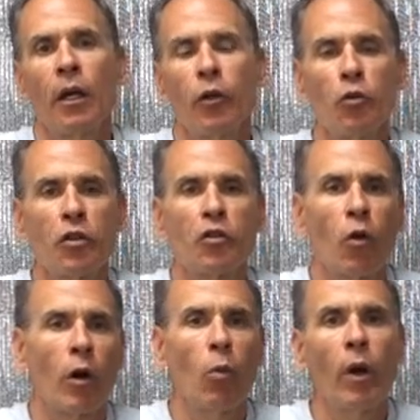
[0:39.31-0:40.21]
used to
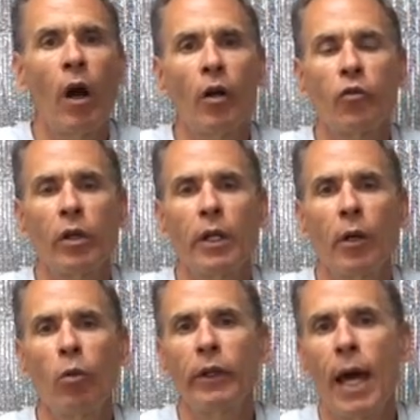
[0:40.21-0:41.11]
start at 100,
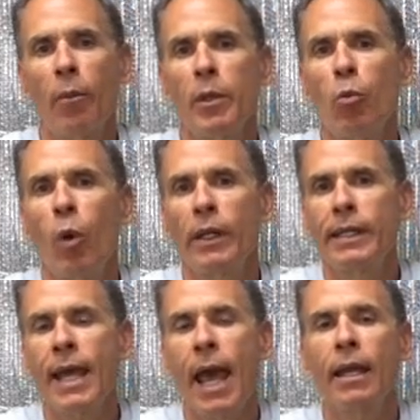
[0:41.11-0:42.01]
it will now be
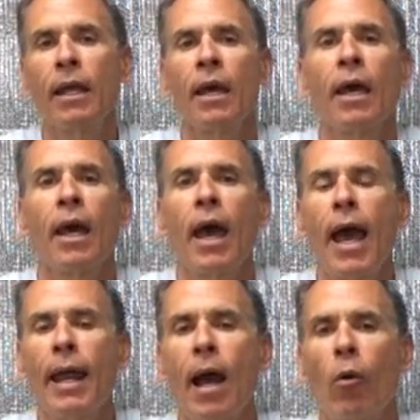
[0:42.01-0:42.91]
110,
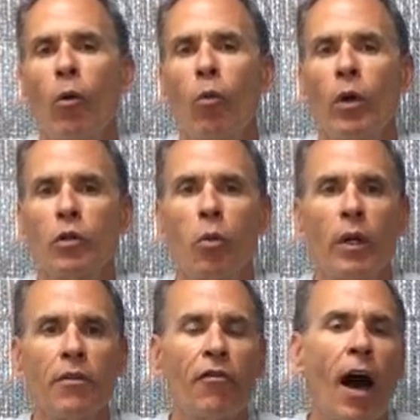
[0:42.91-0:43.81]
and our
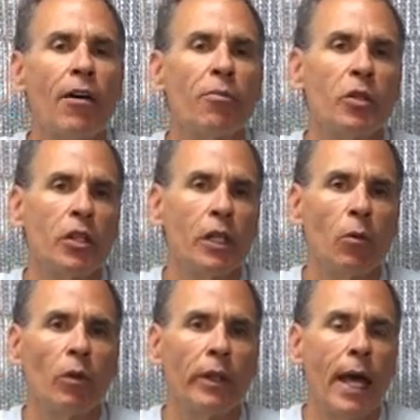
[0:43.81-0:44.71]
125
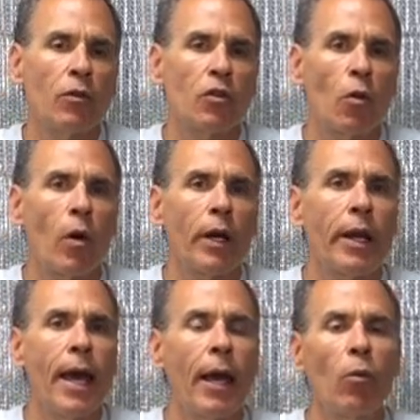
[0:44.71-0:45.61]
machine will now
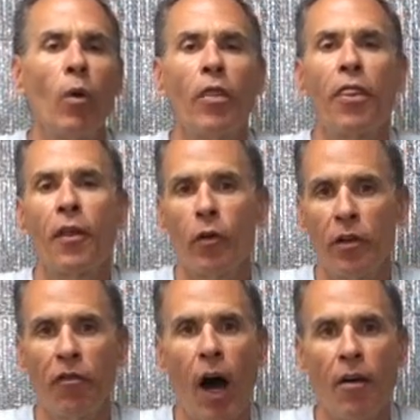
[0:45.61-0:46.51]
start at
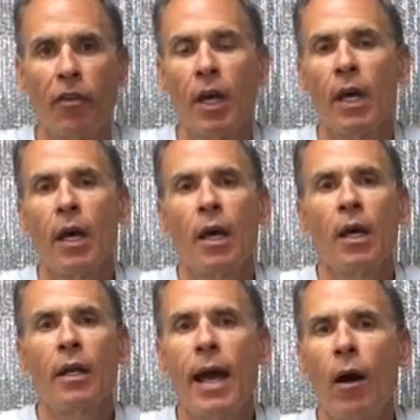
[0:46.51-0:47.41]
135.
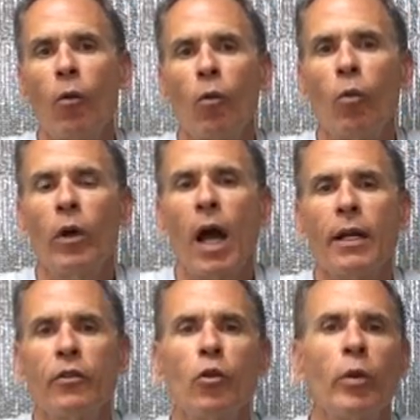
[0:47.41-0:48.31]
Now, we're
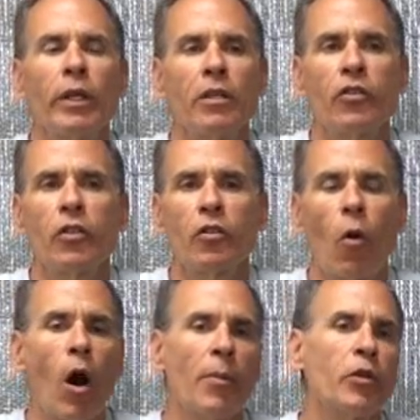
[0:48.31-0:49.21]
not doing this just
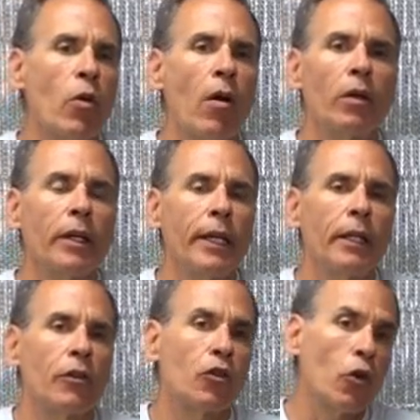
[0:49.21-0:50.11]
arbitrarily
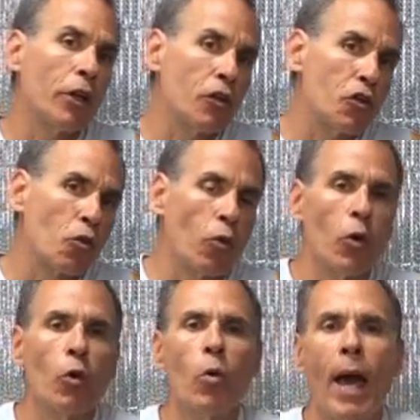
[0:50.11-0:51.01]
and turning a
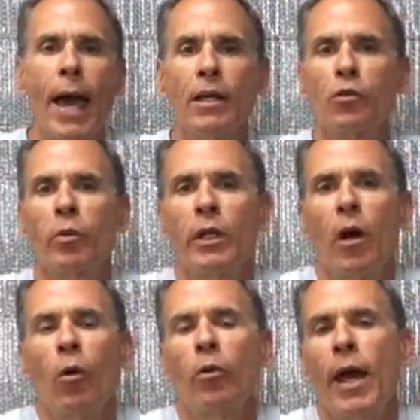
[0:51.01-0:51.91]
screw, as we
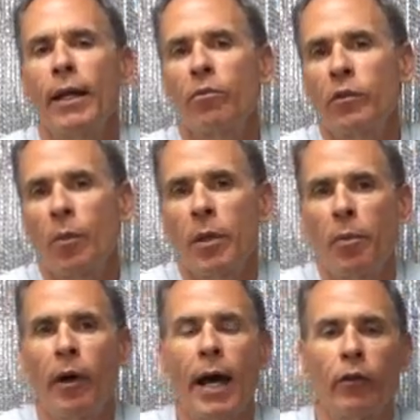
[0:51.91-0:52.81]
know that some
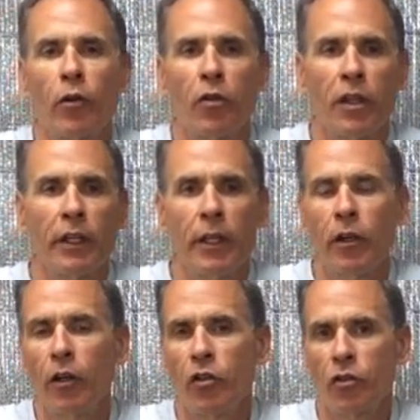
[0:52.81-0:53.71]
people out there think that
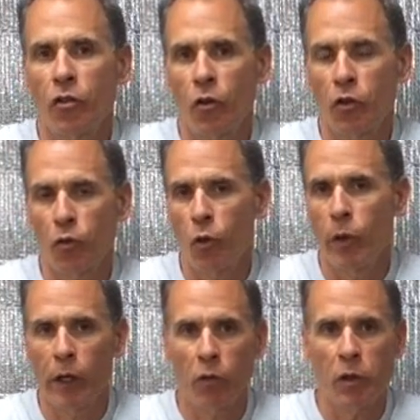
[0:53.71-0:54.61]
you can just turn a screw
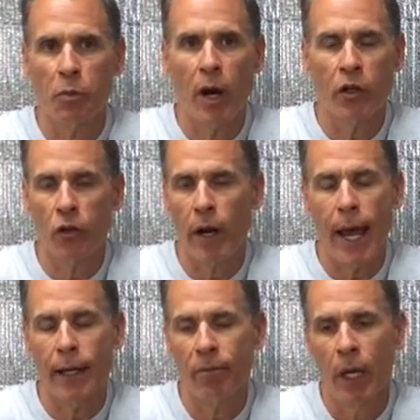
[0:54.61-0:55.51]
and increase pressure.
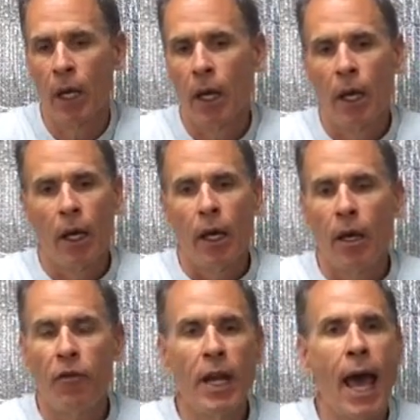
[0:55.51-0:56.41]
And
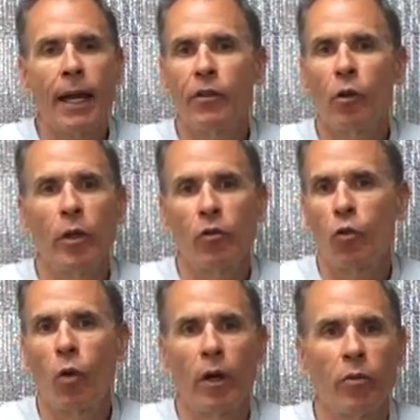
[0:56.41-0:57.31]
if you know how to do it,
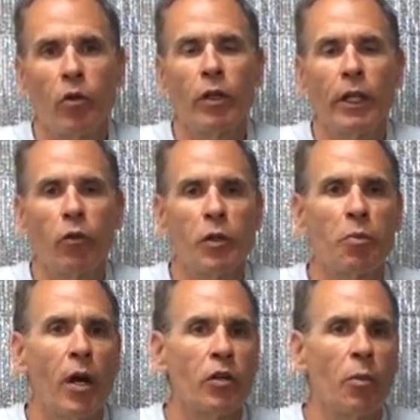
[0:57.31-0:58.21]
sure, you can increase
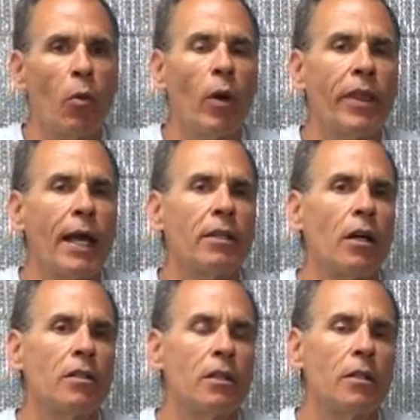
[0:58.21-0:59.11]
pressure, but what that
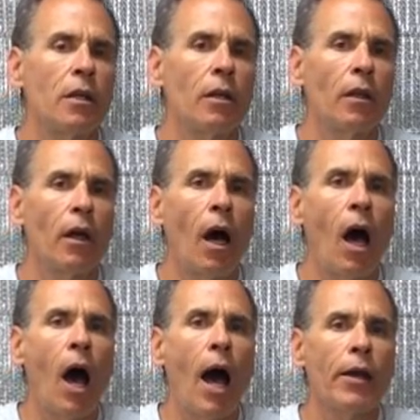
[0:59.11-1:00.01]
does is the
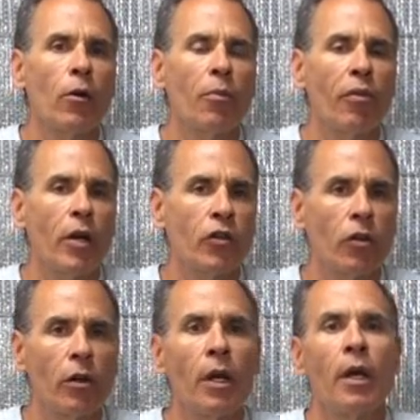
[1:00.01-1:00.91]
higher
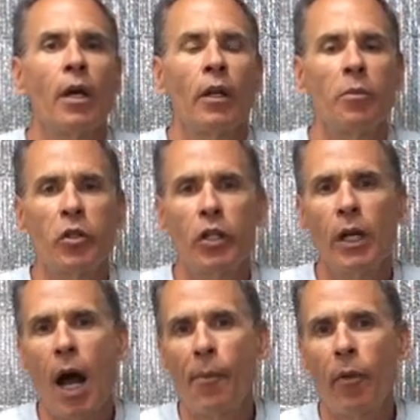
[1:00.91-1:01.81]
pressure the machine
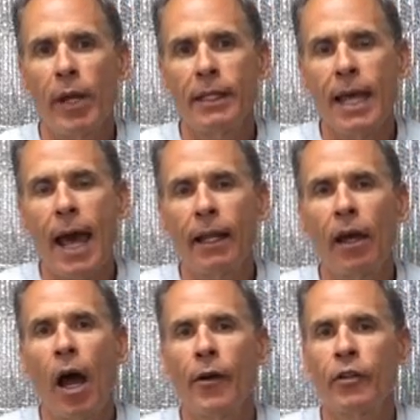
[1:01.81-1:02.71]
operates at, the
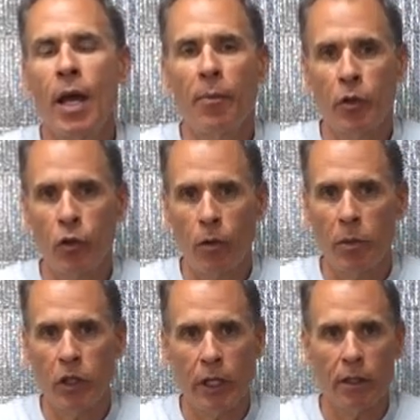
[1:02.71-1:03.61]
higher temperature the
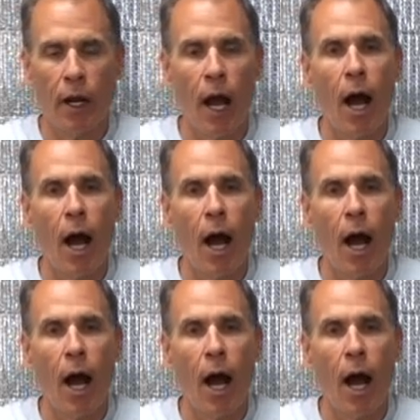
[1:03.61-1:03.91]
machine is going to